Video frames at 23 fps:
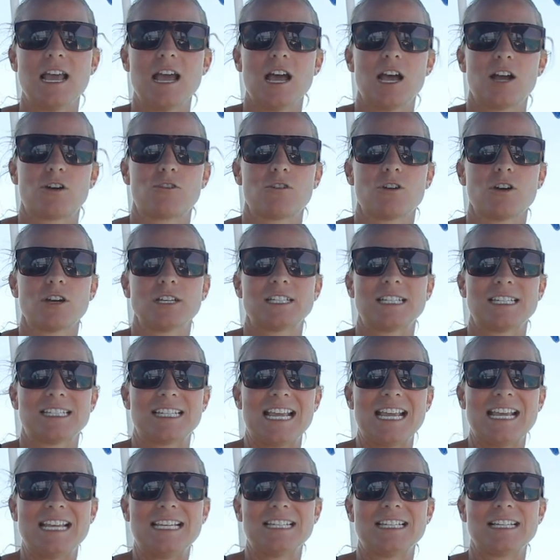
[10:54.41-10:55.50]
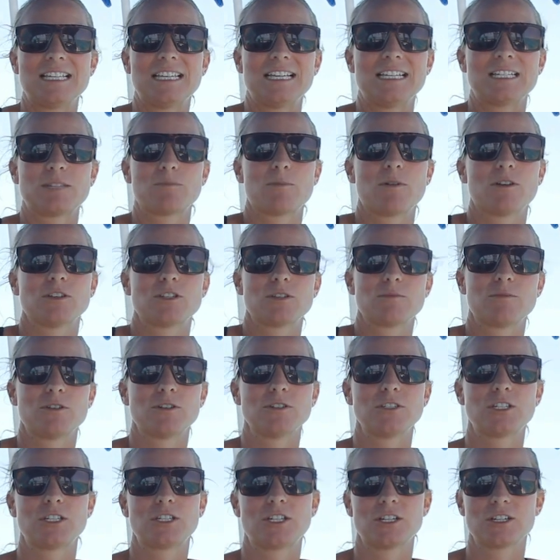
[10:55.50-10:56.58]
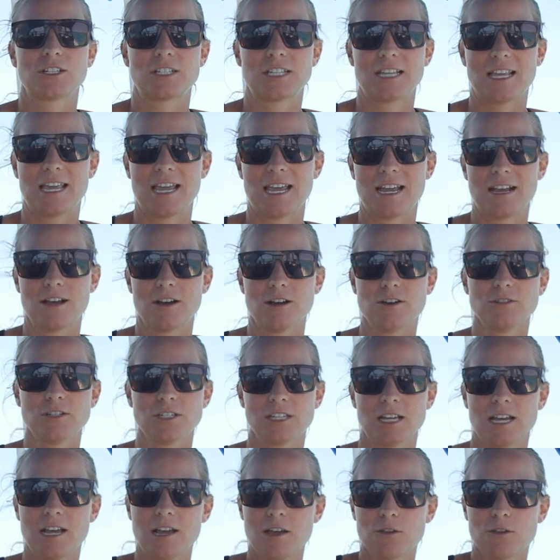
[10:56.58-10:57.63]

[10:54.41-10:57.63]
across as easily as possible to Turks and Caicos,